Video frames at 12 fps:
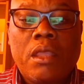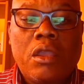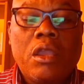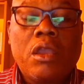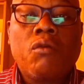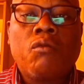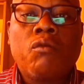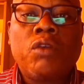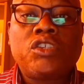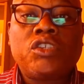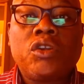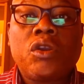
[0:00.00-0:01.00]
which
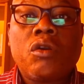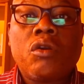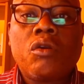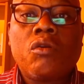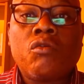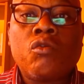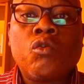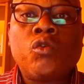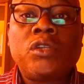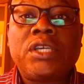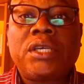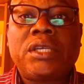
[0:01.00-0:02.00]
ruled
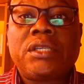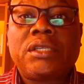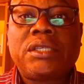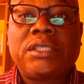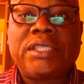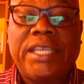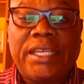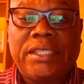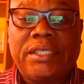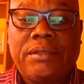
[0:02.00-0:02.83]
then